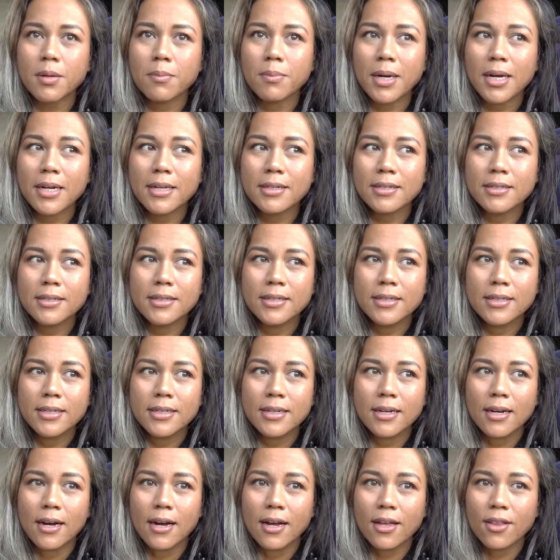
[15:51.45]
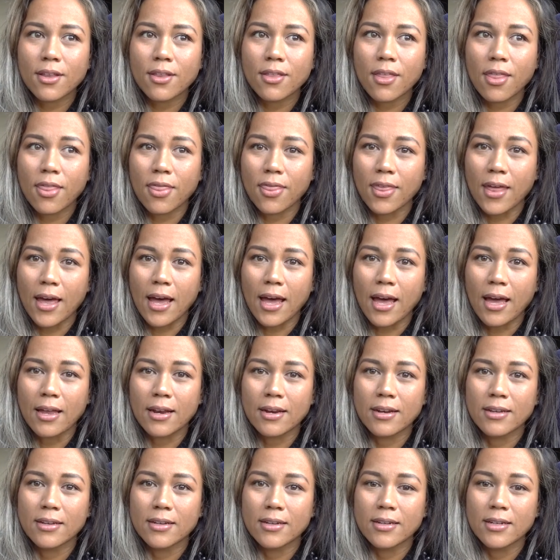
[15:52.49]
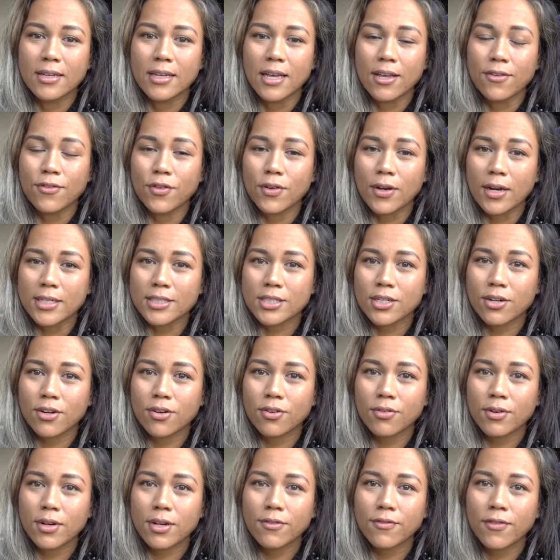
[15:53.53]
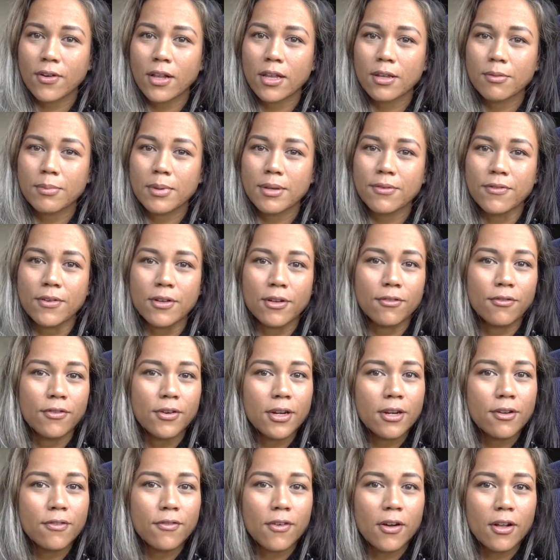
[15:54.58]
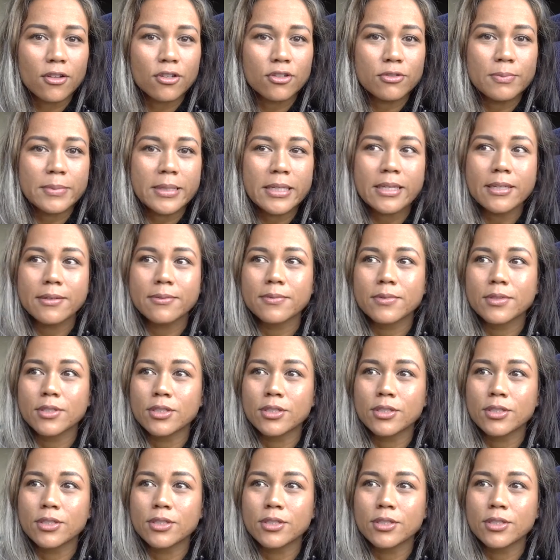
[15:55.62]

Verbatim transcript: but other than that, if you guys aren't already following me, feel free to follow me.